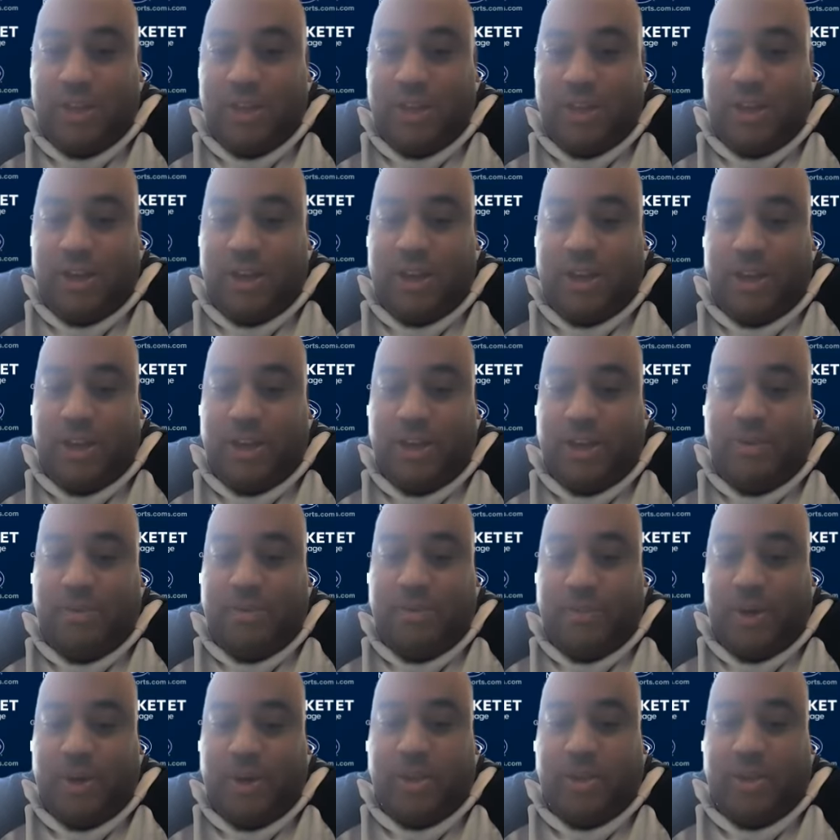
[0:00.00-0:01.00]

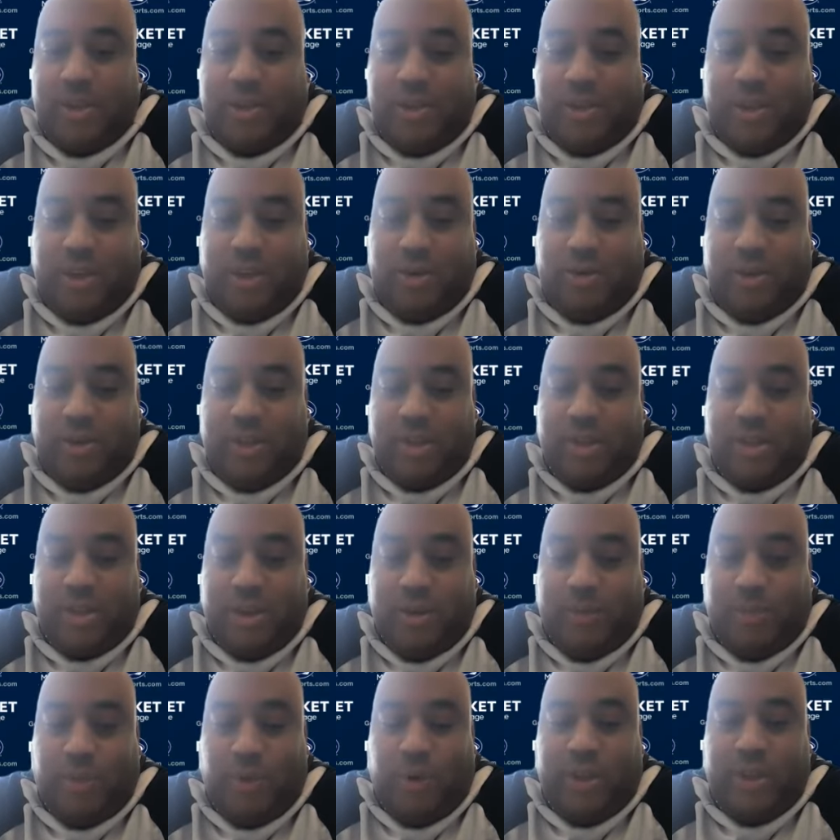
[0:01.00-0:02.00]
But, you know, at
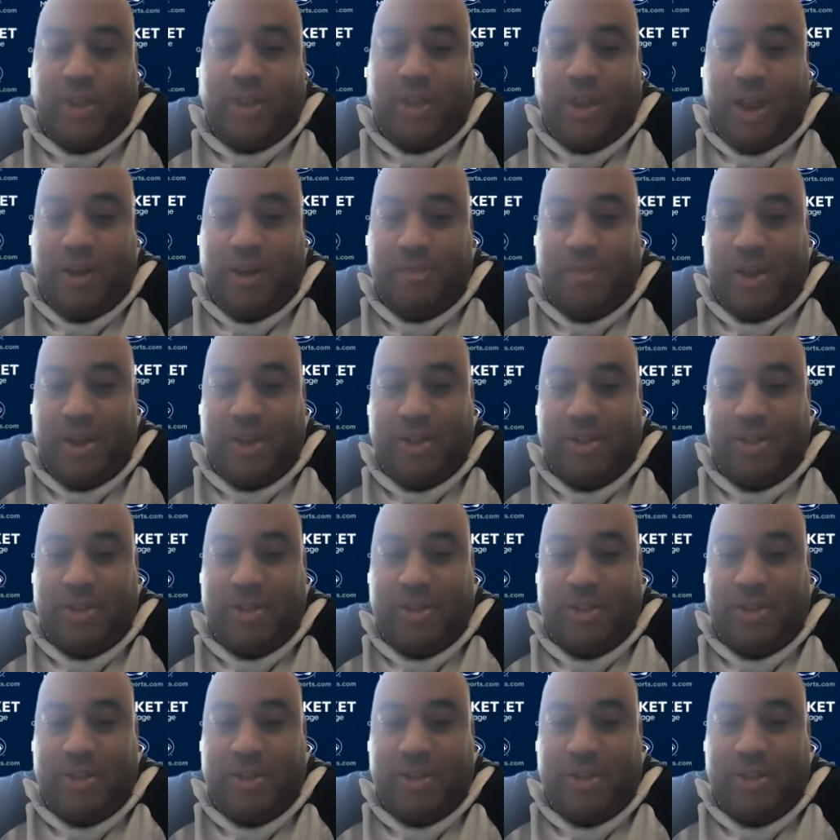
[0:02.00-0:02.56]
some point in time,